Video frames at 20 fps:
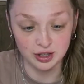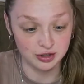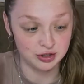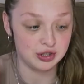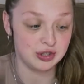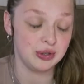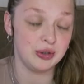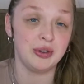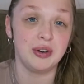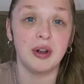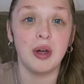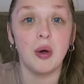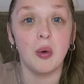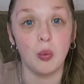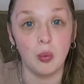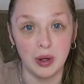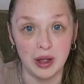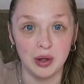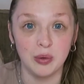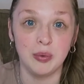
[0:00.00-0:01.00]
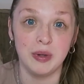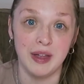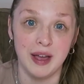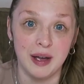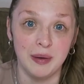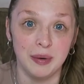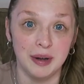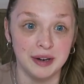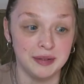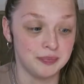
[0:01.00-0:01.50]
doing well with
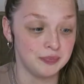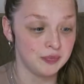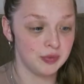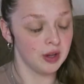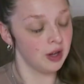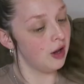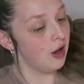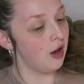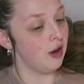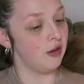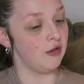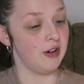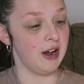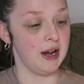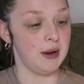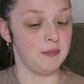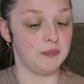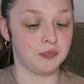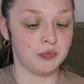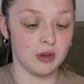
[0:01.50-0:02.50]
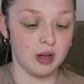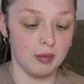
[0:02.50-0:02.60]
that one. Right,